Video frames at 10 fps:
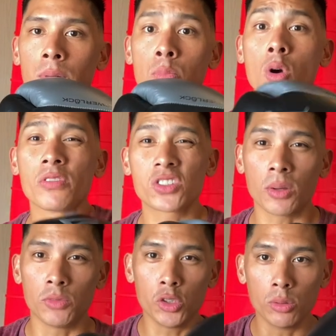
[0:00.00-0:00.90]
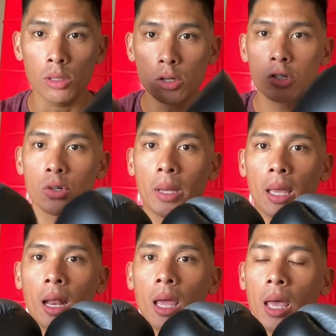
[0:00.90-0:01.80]
bit more of a subdued look to
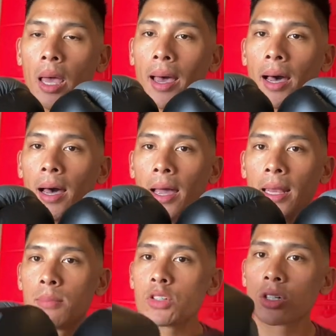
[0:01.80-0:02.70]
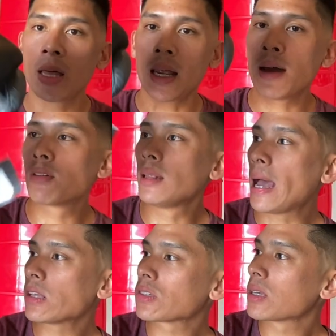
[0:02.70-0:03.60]
it. And I'm sure that
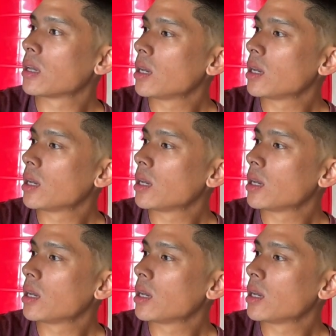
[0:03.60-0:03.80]
Everlast